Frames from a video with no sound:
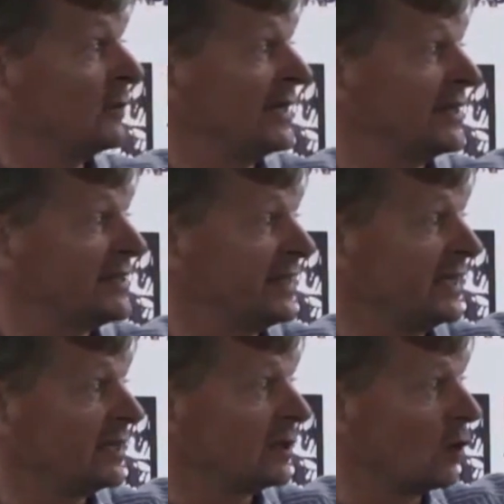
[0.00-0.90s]
We can
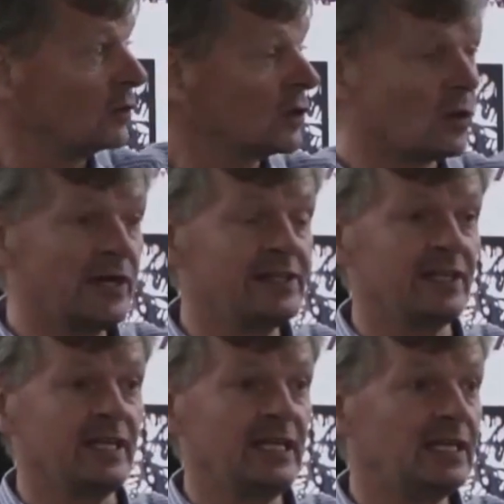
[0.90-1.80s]
see gold
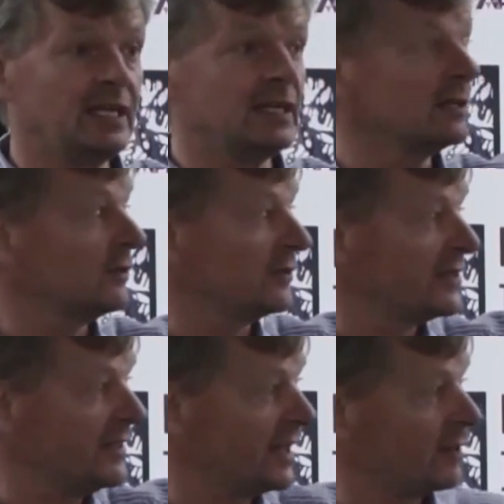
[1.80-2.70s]
coins in India. You
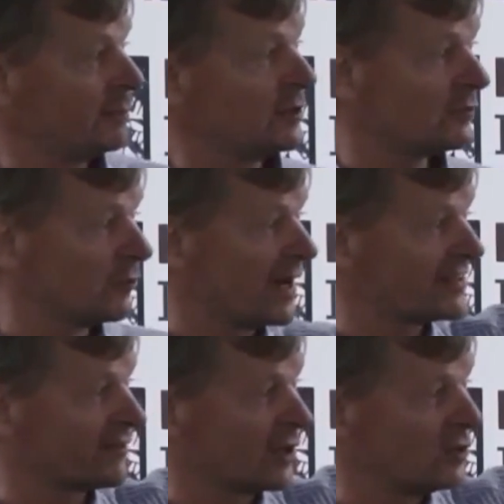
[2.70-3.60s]
can see that beautiful
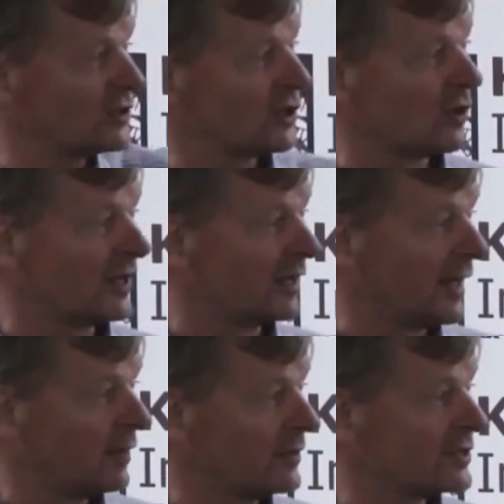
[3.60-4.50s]
Rashtrakuta coin
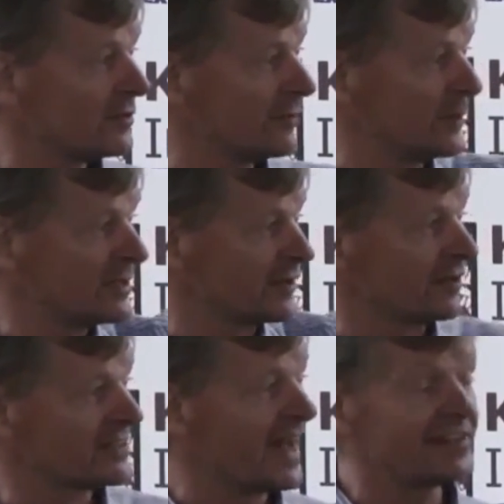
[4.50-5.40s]
there, which has
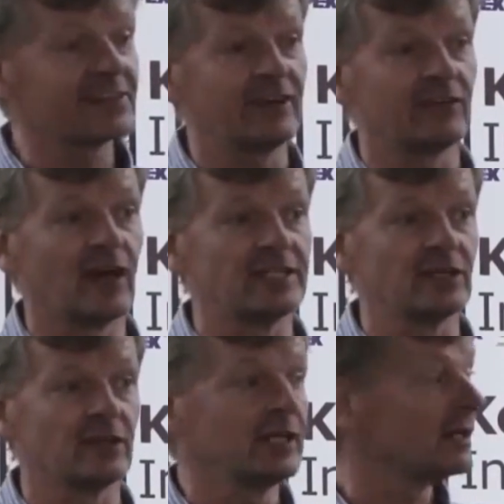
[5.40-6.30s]
got Sanskrit
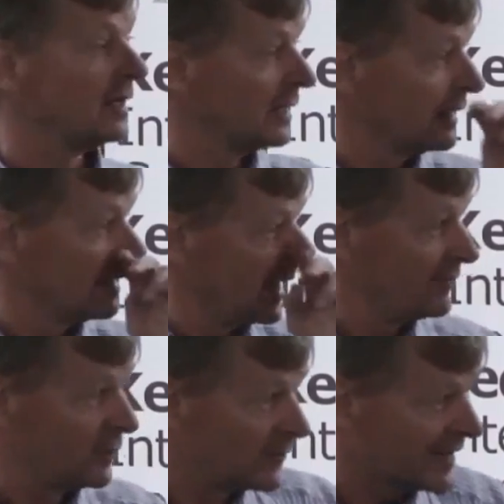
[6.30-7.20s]
writing on it. And
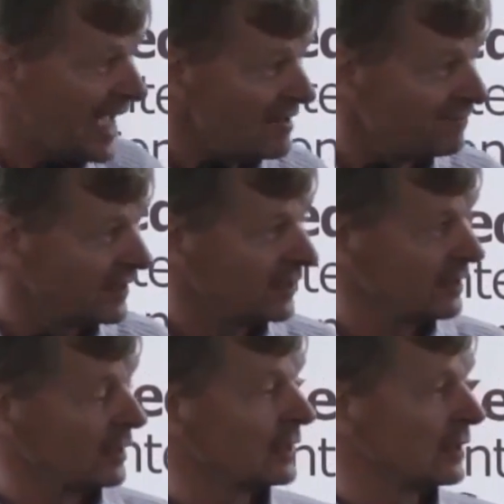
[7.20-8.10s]
if you look
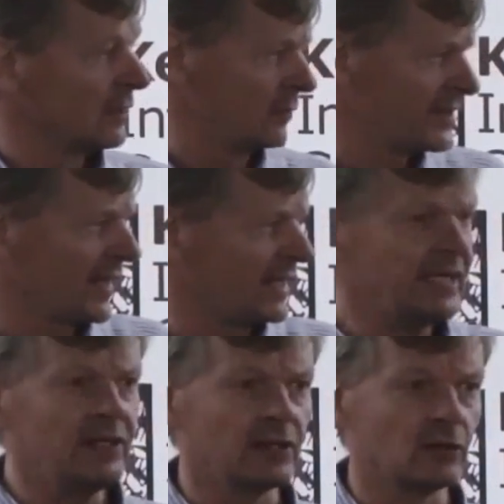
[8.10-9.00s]
carefully, it looks like an
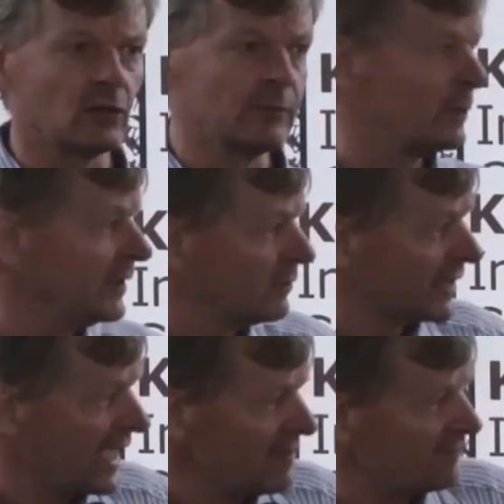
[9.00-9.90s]
Indian coin, but when you
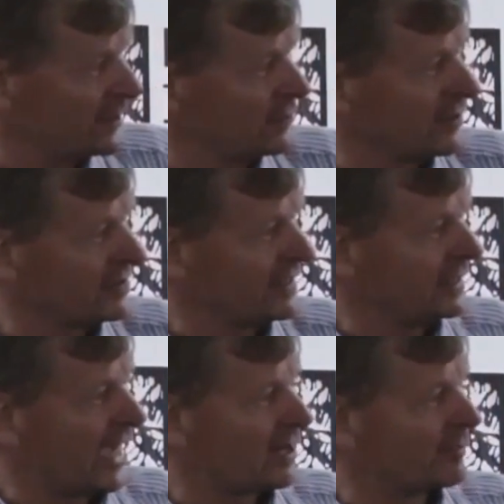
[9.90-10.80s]
look carefully, you can
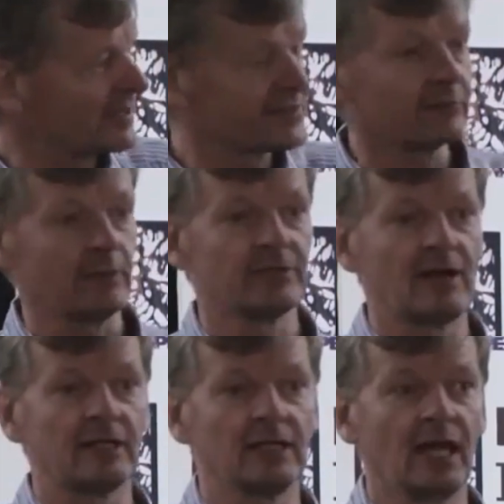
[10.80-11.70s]
see the Arabic script
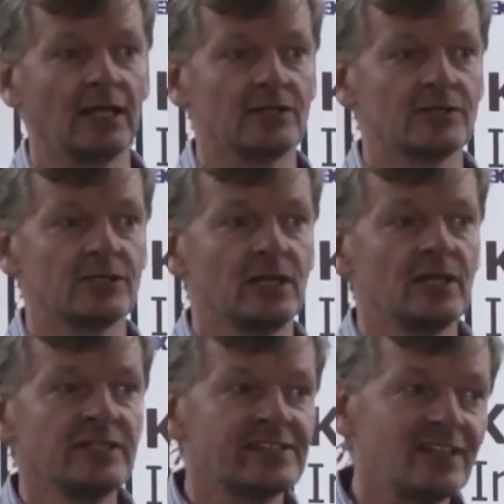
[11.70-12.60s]
around the edge,
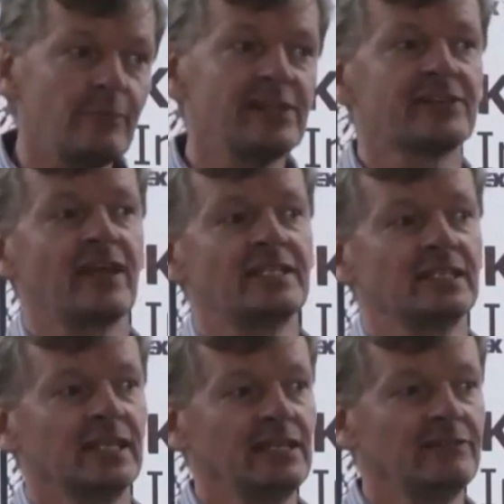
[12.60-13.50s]
just
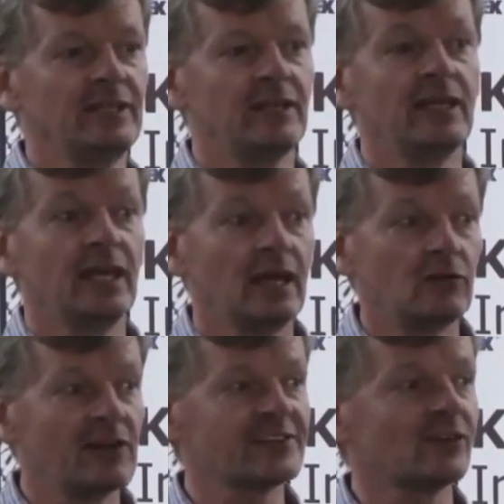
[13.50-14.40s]
demonstrating that even in
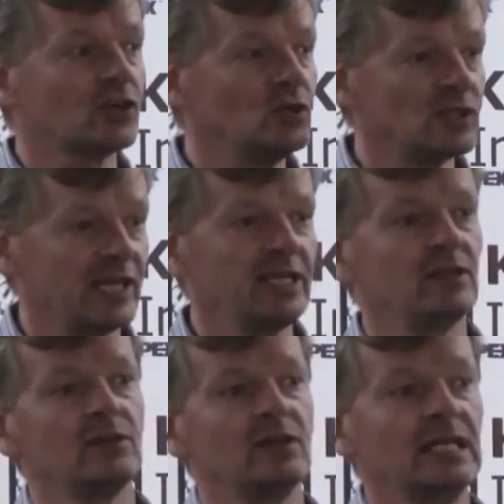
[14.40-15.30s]
Rashtrakuta
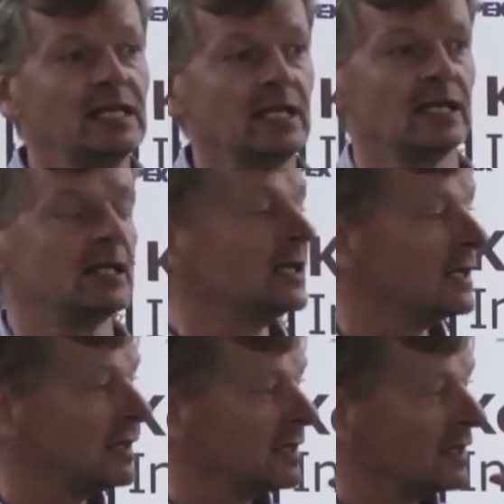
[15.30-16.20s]
Hindu India,
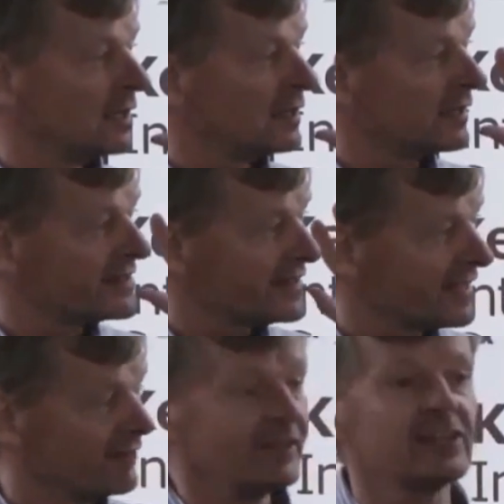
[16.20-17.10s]
the
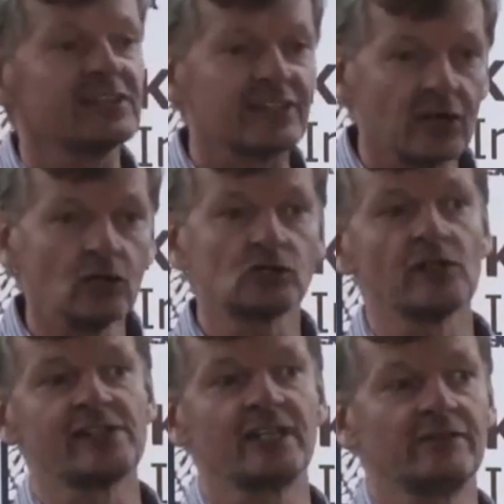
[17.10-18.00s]
significance, the
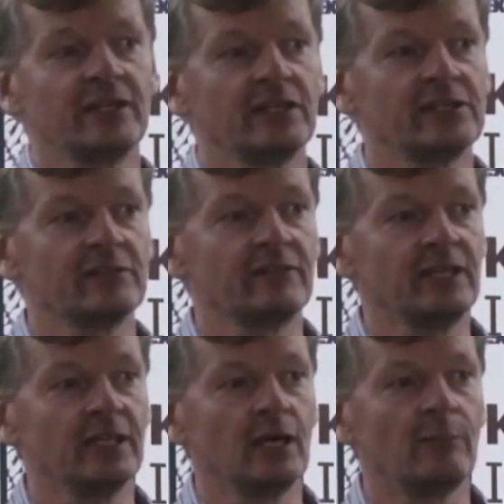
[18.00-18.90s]
cultural significance of
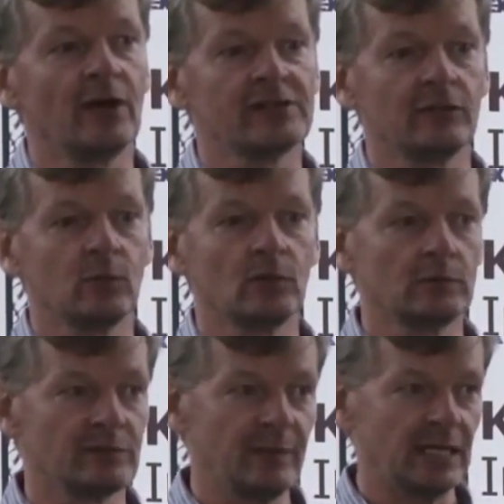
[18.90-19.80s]
the Abbasid
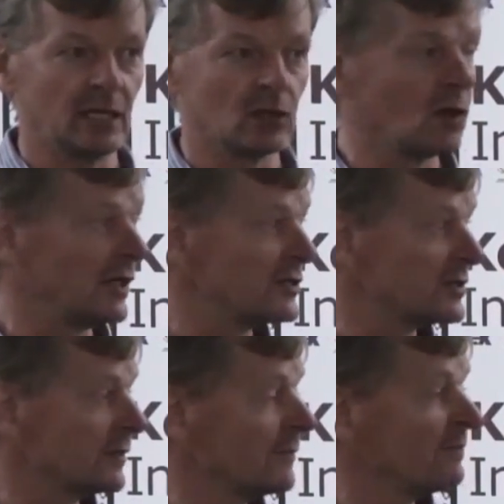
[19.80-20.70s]
world was being
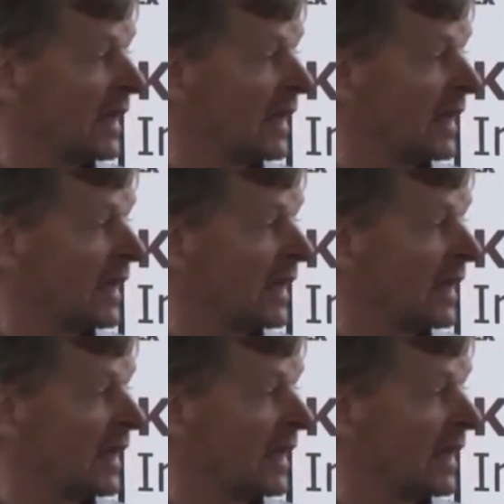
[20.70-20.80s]
acknowledged.